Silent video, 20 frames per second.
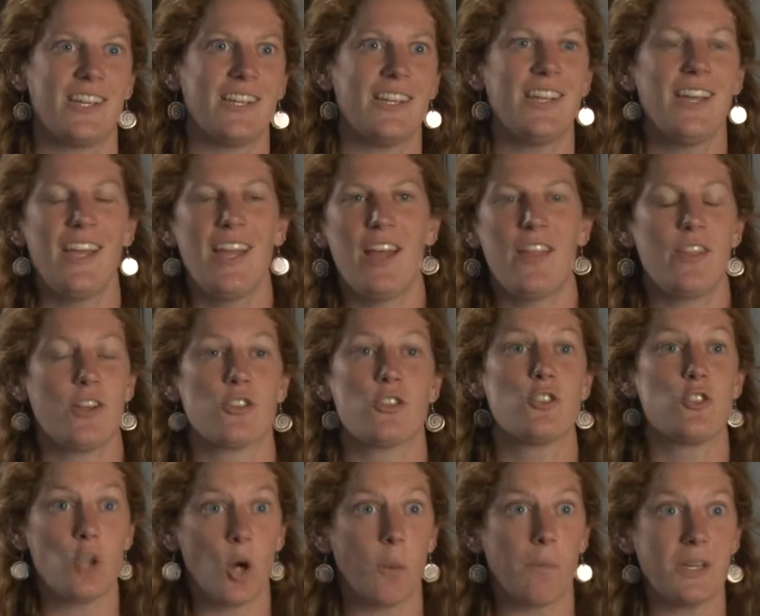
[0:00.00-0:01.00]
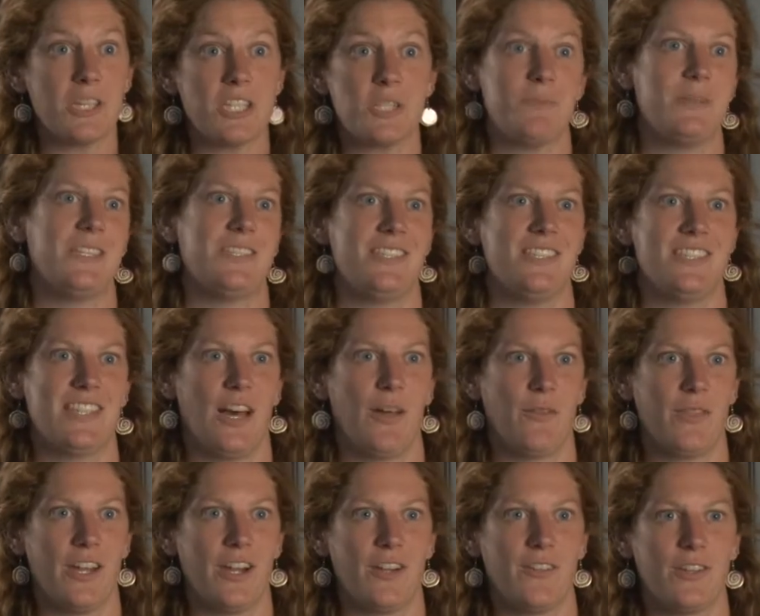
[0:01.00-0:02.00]
And there's so many species
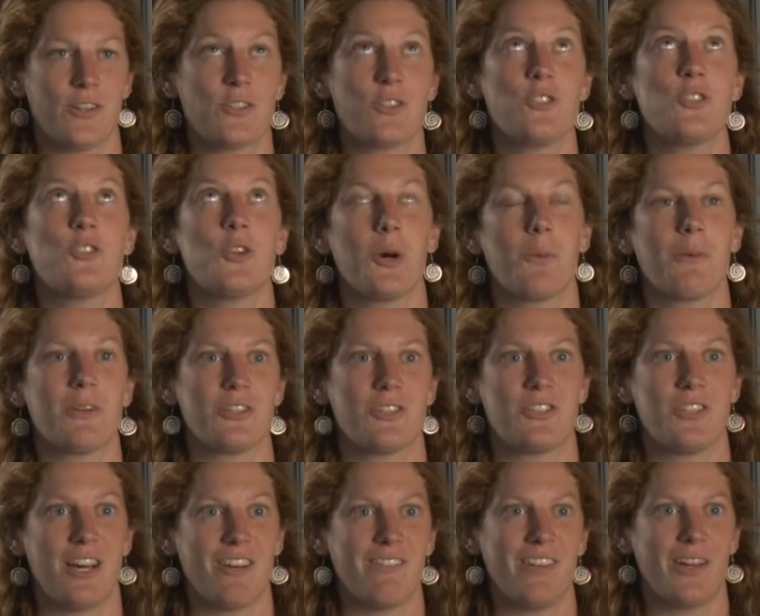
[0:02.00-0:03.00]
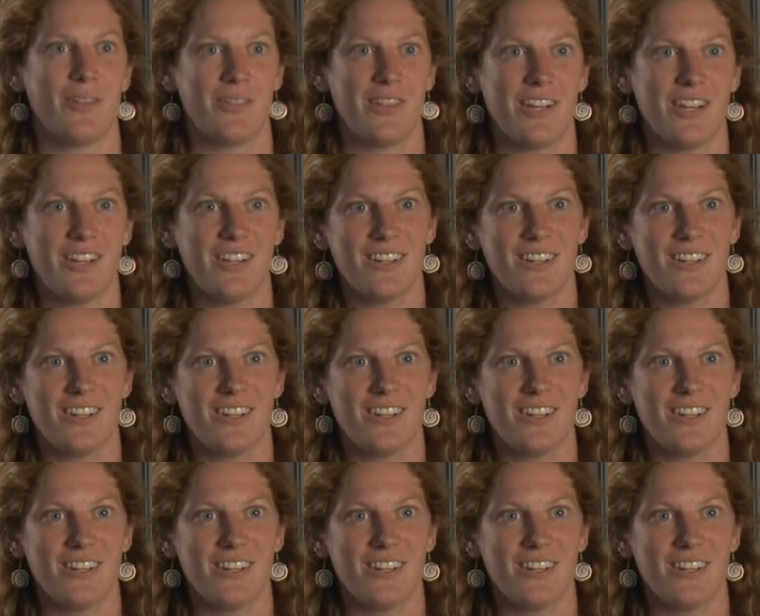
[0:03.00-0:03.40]
out there and there's so much stuff out there.